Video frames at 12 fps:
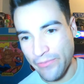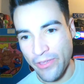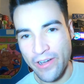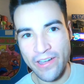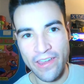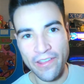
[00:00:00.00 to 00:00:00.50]
the
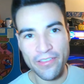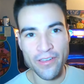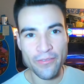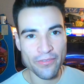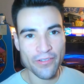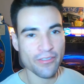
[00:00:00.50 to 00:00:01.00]
arcades
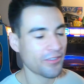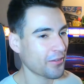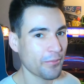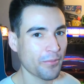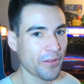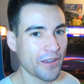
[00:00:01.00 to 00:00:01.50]
on for
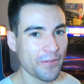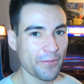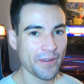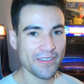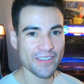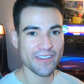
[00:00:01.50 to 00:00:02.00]
some weird
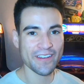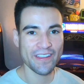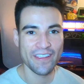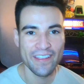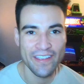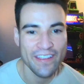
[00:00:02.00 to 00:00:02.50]
reason.
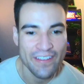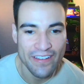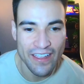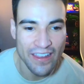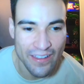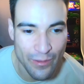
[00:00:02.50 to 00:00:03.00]

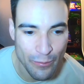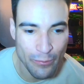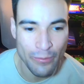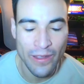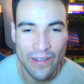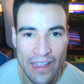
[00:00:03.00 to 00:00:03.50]
Like,
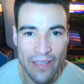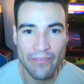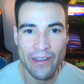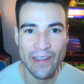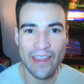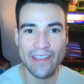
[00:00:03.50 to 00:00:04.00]
why do I have
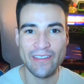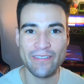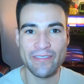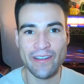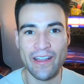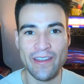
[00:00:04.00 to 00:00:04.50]
arcades if
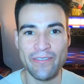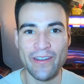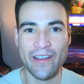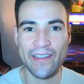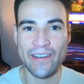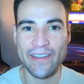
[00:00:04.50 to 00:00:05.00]
they're not even
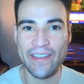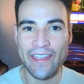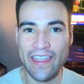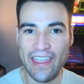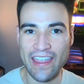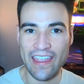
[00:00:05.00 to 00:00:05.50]
on?
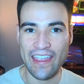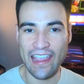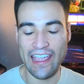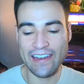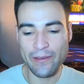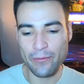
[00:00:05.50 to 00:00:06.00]

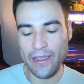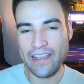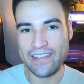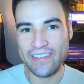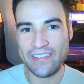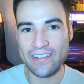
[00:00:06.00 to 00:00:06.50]

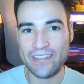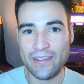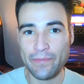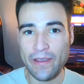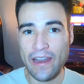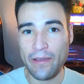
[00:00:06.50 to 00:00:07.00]
Anyways, there's
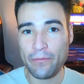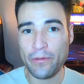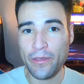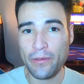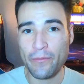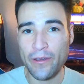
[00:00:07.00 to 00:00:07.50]
something I
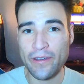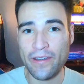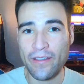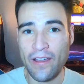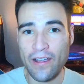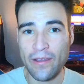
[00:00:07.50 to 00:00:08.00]
really wanted to
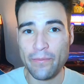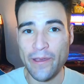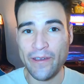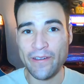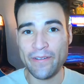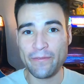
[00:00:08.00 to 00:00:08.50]
talk
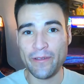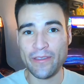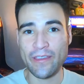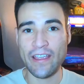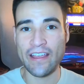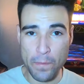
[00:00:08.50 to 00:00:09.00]
about with you
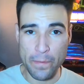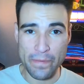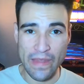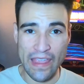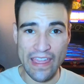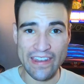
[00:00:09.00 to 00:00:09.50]
guys,
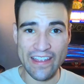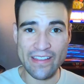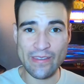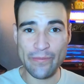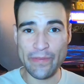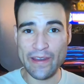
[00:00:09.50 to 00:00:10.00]
and that's
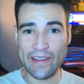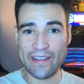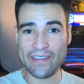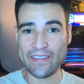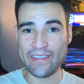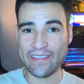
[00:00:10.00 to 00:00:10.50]
something
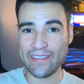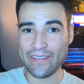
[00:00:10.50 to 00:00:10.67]
that's,